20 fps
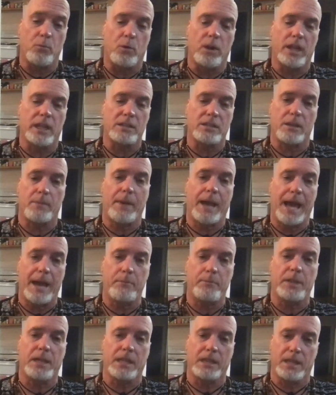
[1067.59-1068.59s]
what ends up
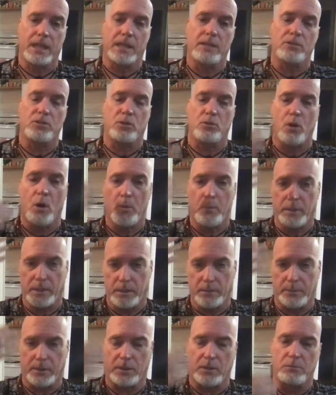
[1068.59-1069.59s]
happening then is you open
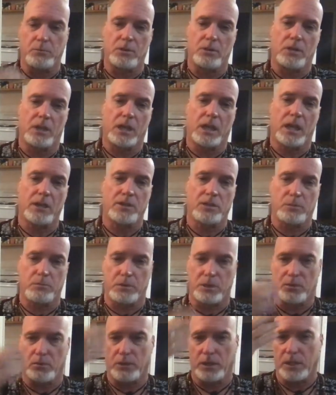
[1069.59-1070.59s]
up a communication
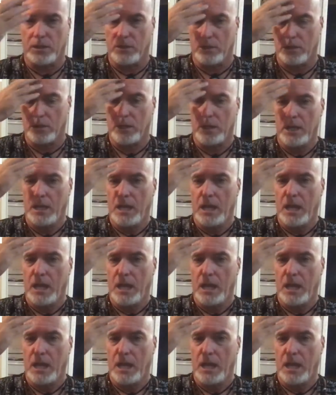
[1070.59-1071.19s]
between your